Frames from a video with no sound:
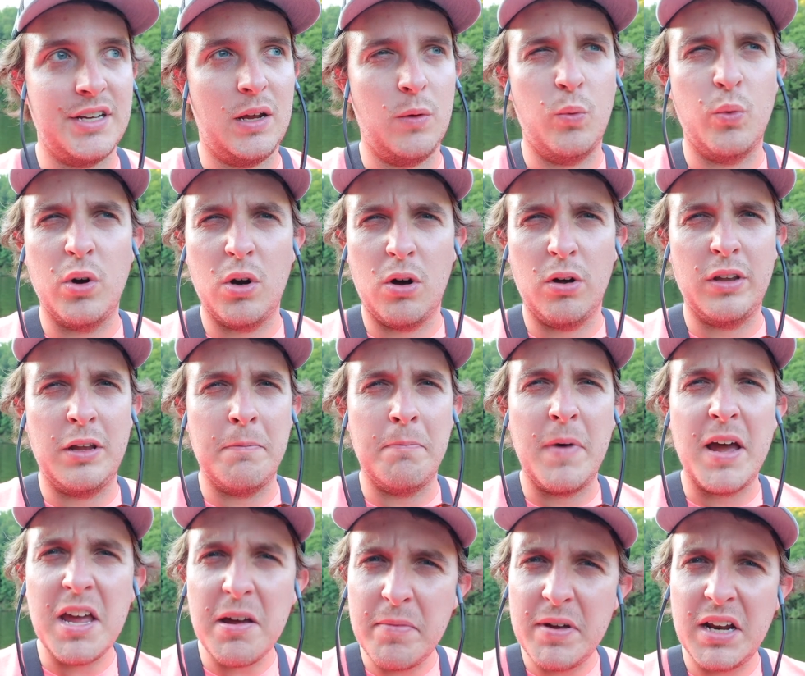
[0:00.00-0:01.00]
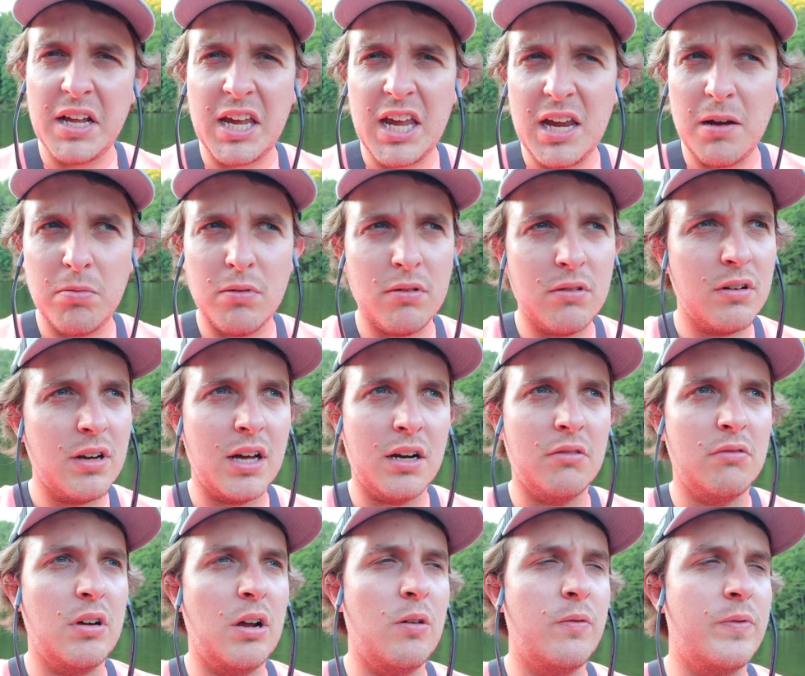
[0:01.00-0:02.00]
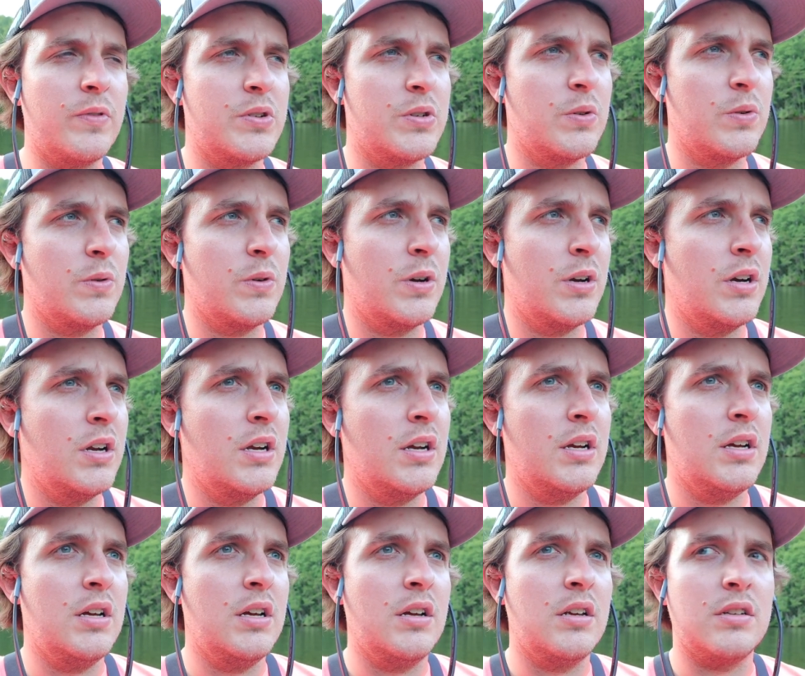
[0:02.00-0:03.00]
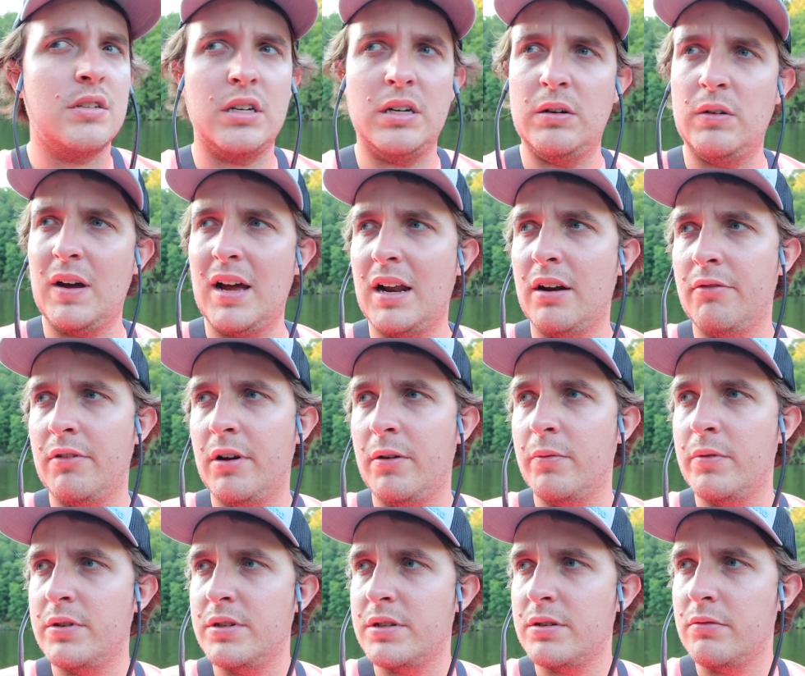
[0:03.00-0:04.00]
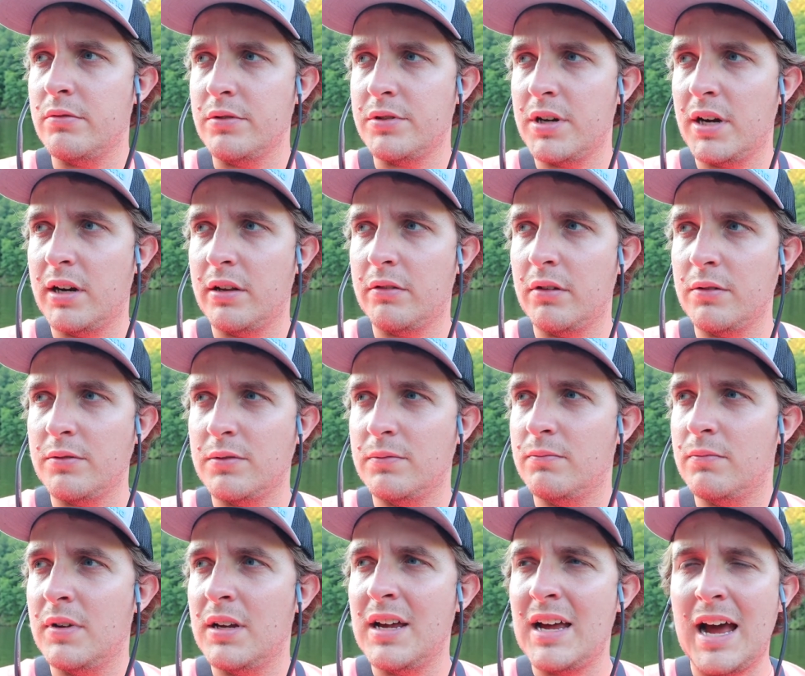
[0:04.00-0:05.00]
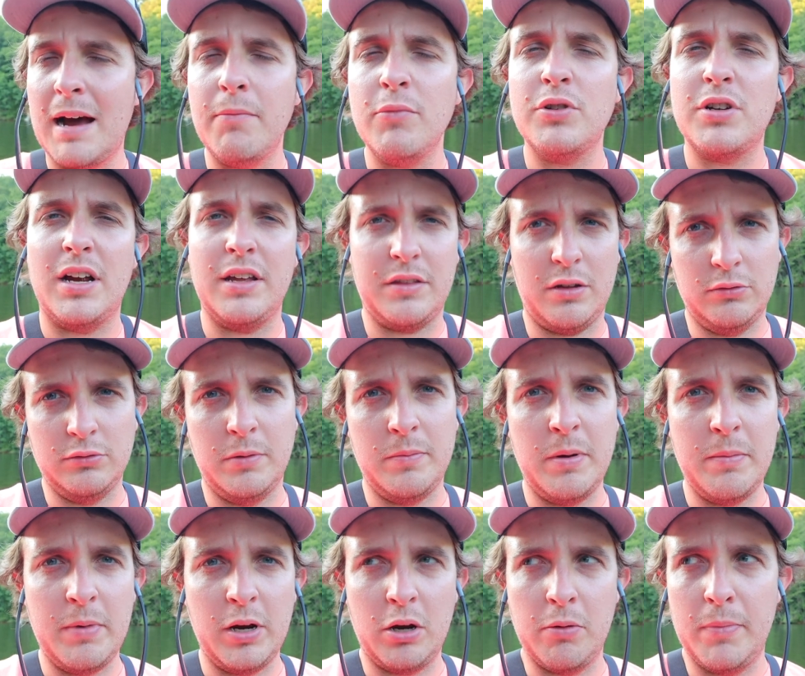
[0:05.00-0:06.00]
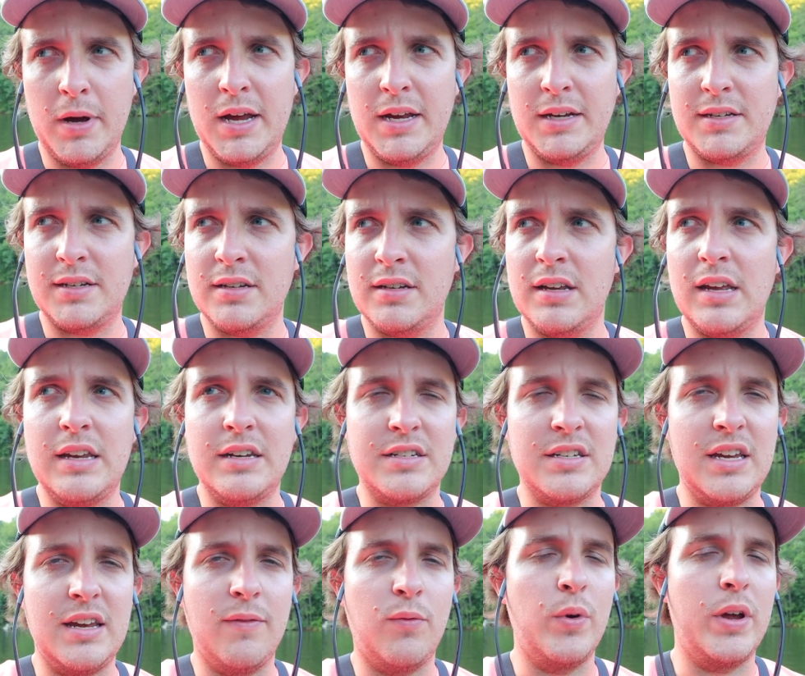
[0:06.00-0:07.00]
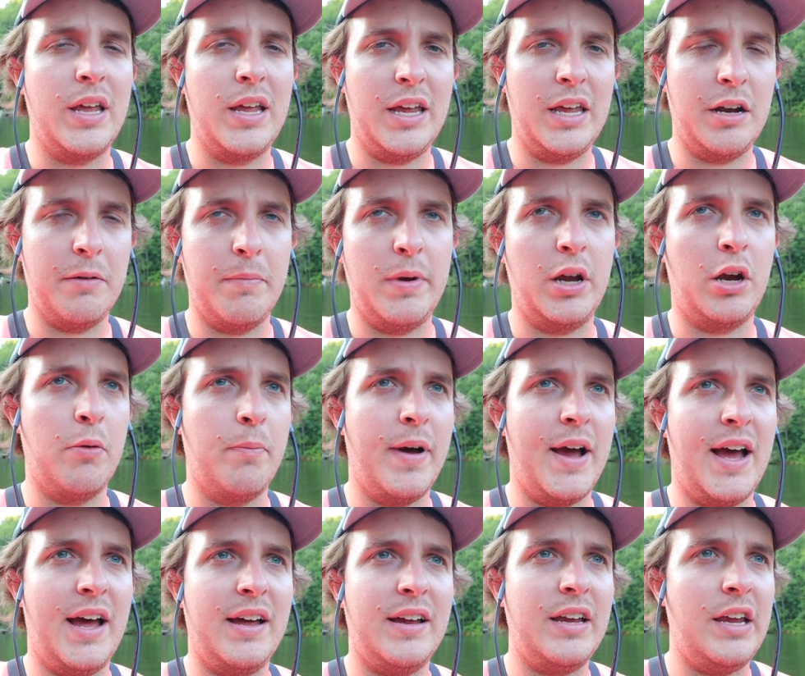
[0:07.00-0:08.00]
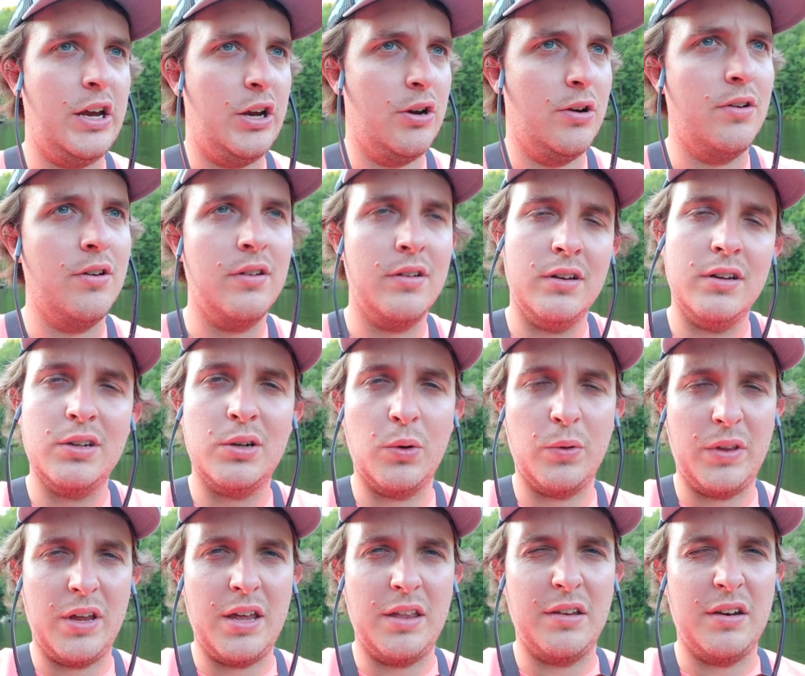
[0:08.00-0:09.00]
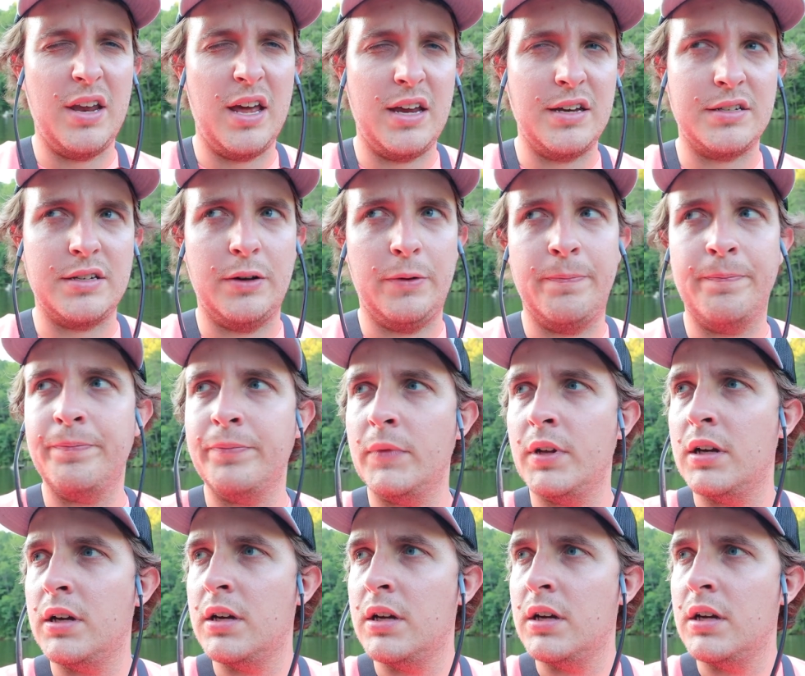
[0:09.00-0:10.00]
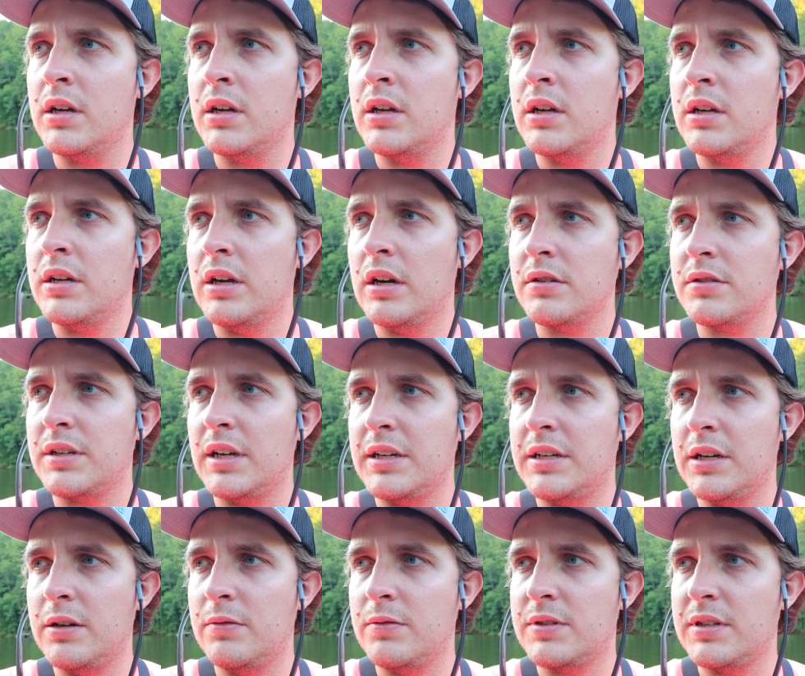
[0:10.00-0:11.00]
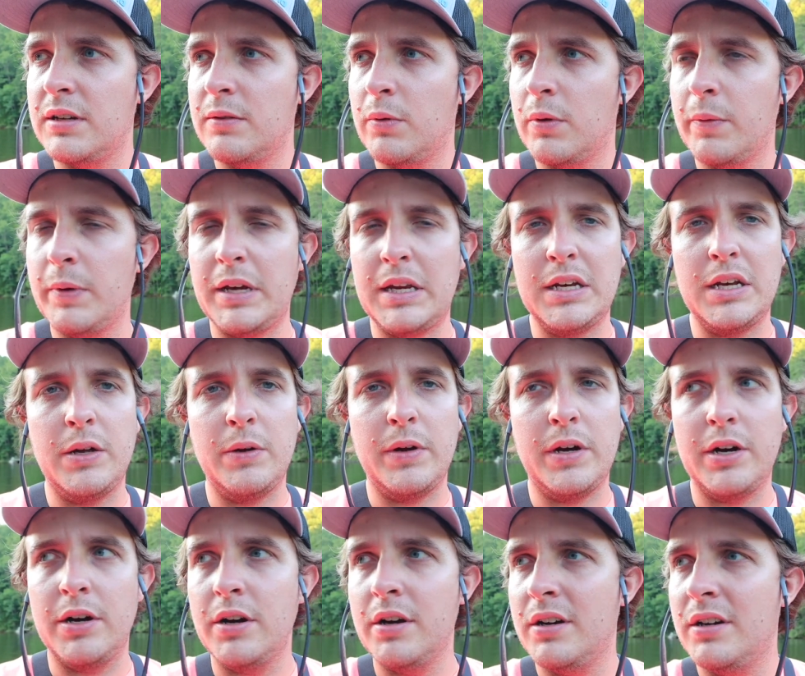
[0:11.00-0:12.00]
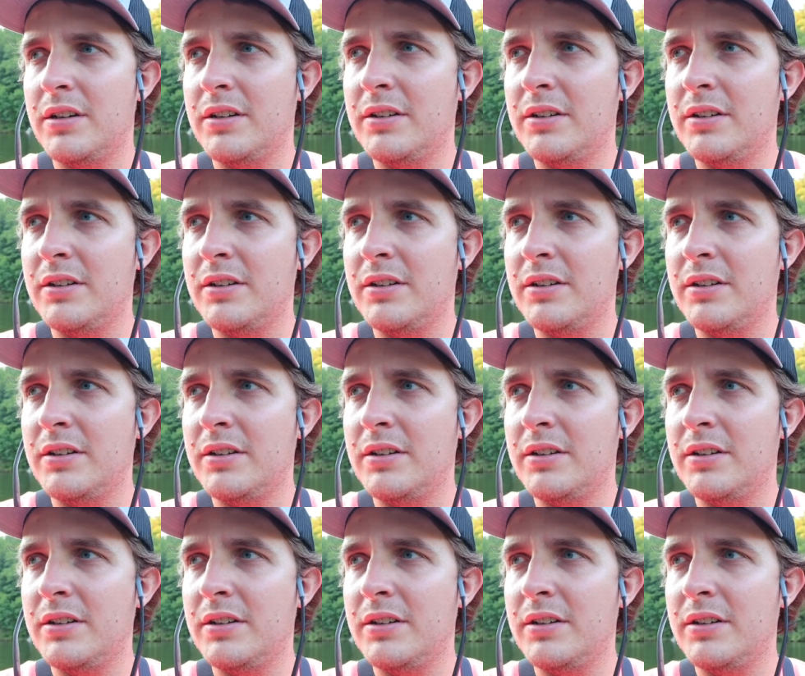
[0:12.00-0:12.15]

Had one on that may have been a keeper. I don't know for sure. So I don't know. We're just going to try to throw some. I'm going to try to throw a little bit bigger baits yeah. and see if we can get a bigger bite here toward the end of the day. so thank you, man. Y'all stay tuned. See what we can do here.